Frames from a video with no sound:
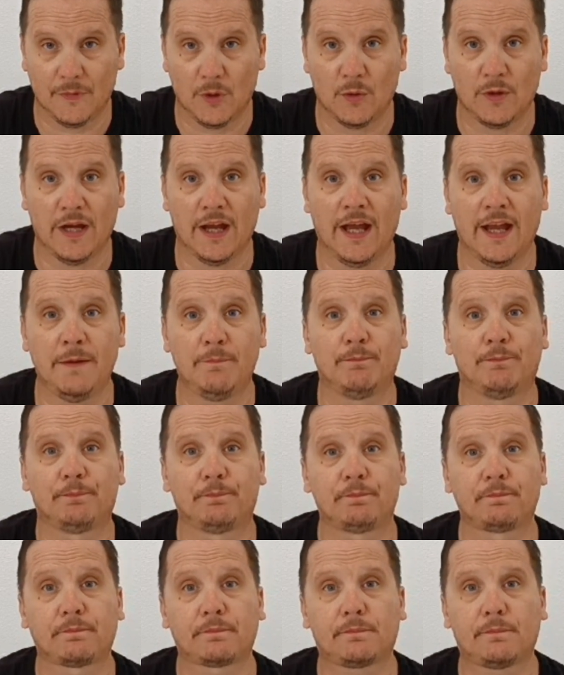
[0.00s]
Okay?
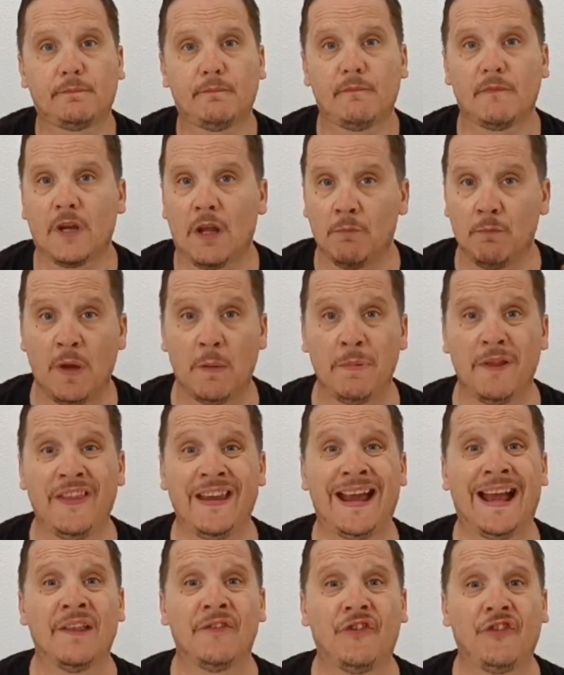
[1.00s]
Remember
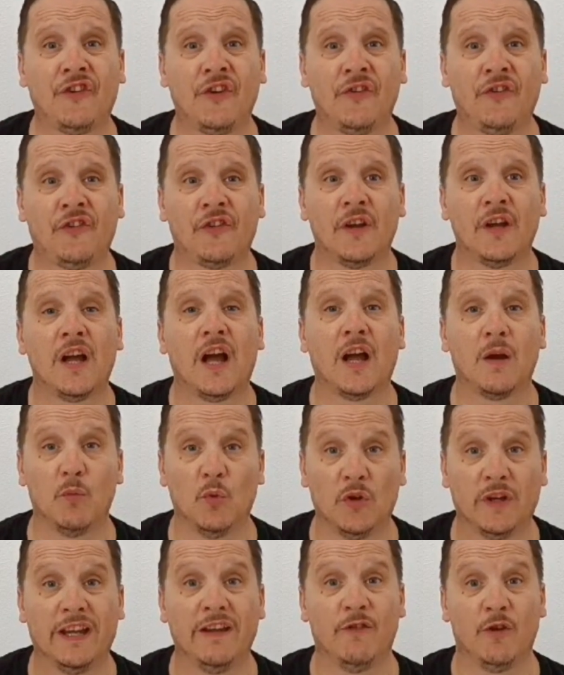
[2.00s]
the answers I
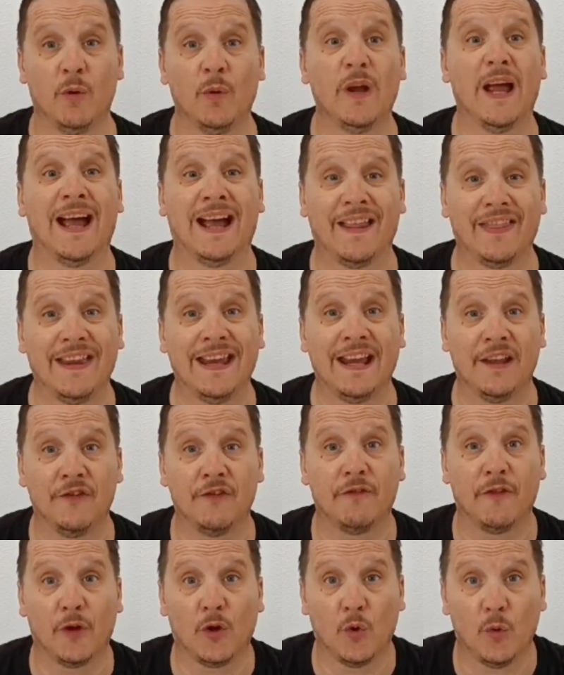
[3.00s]
will give you at the
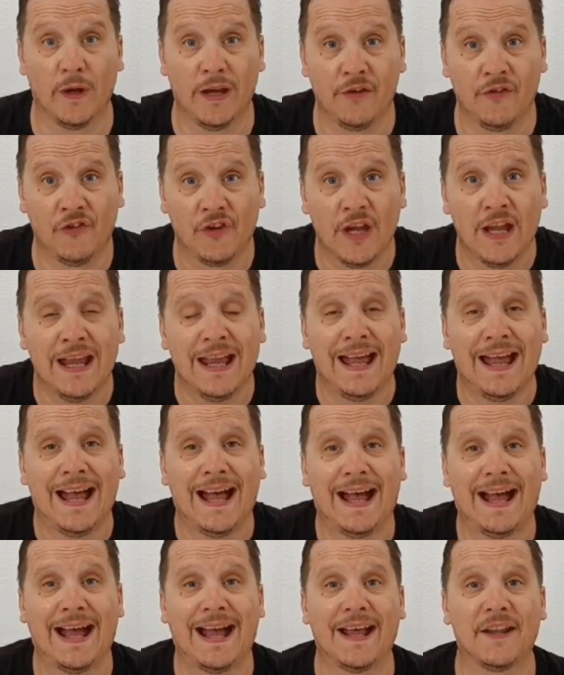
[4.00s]
end of the quiz.
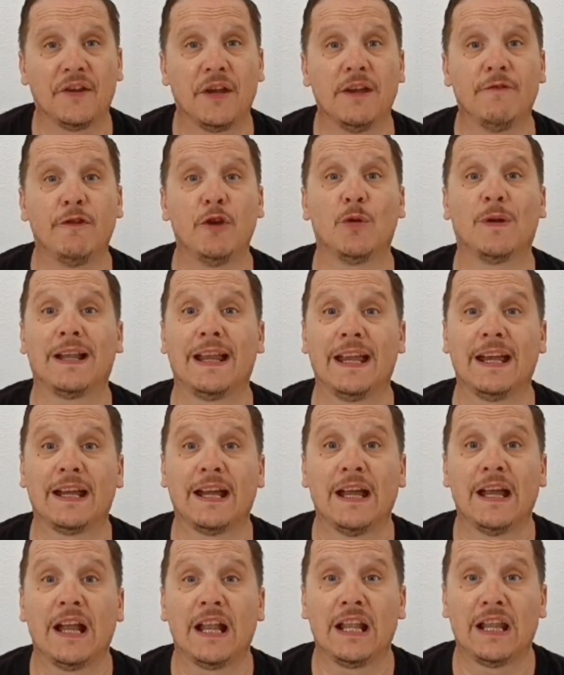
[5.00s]
And if you
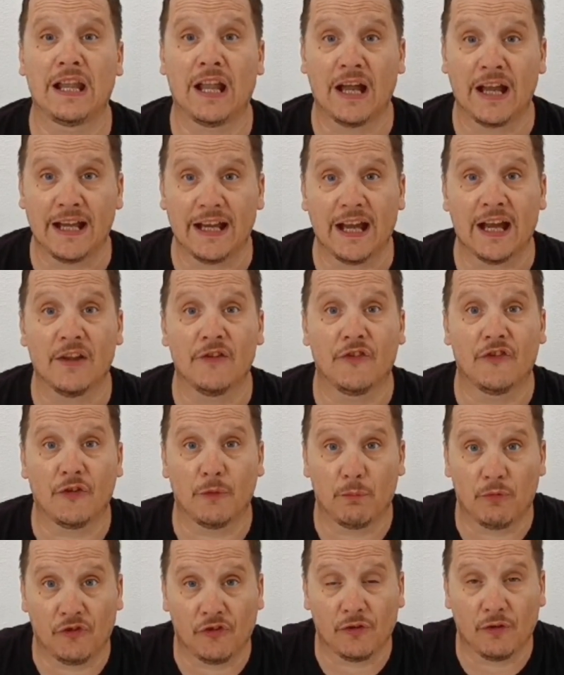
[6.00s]
click like and
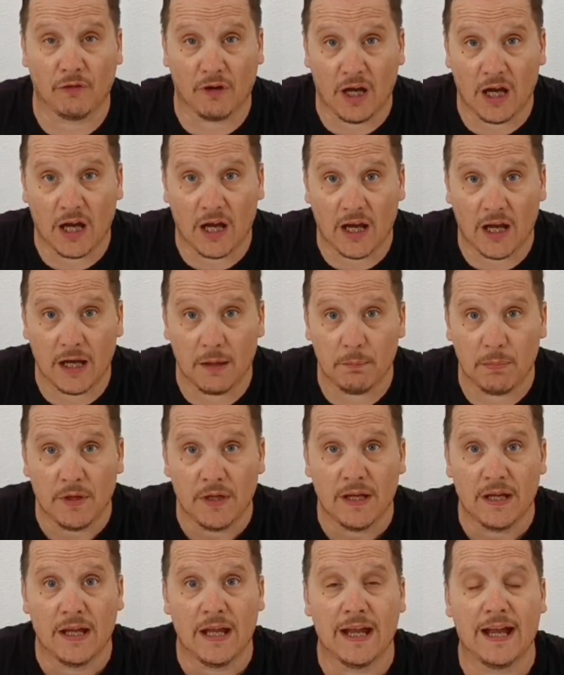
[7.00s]
subscribe,
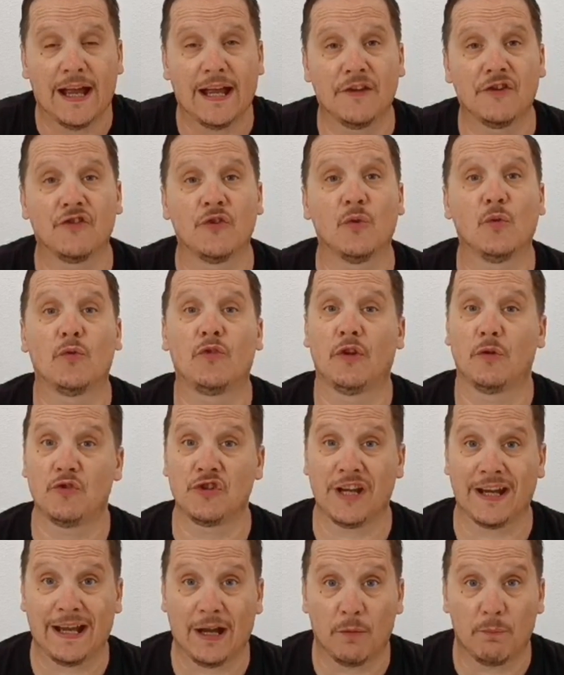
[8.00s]
and also
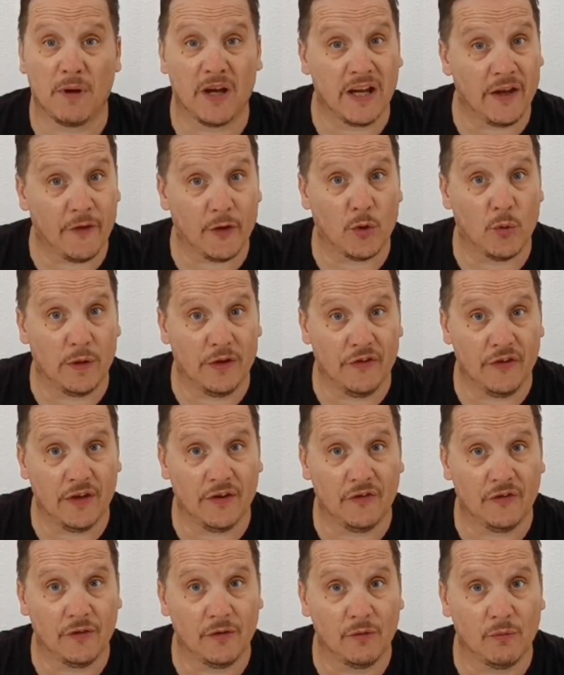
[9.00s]
check out my other
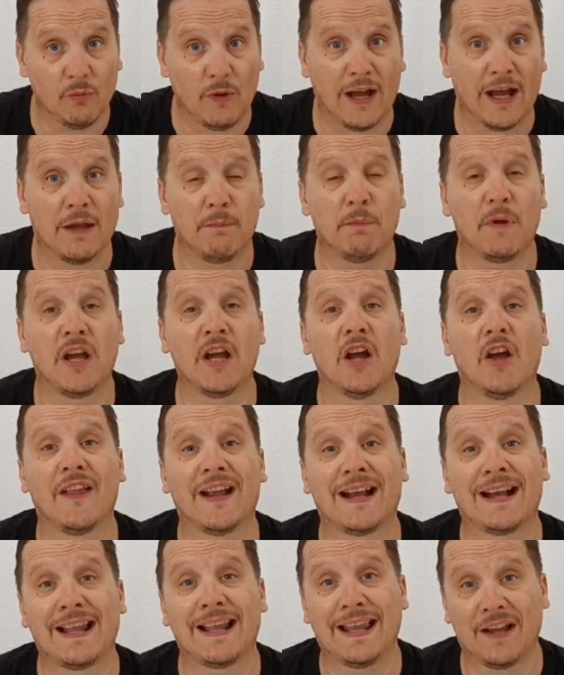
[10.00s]
quizzes and my
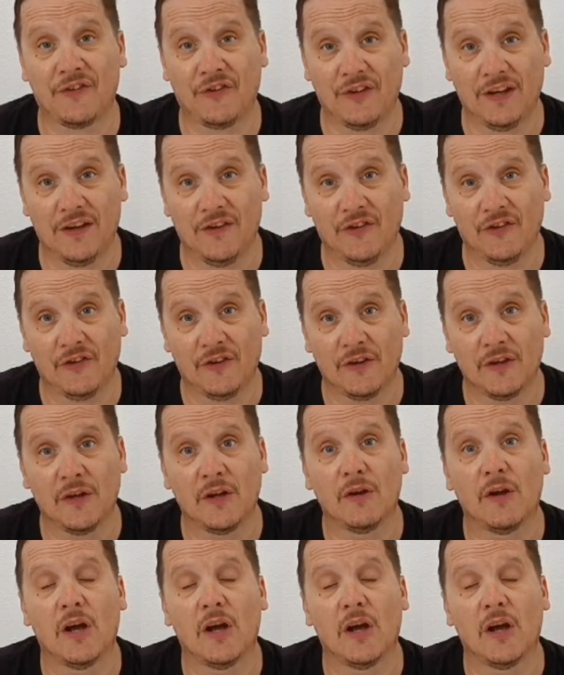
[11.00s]
other classes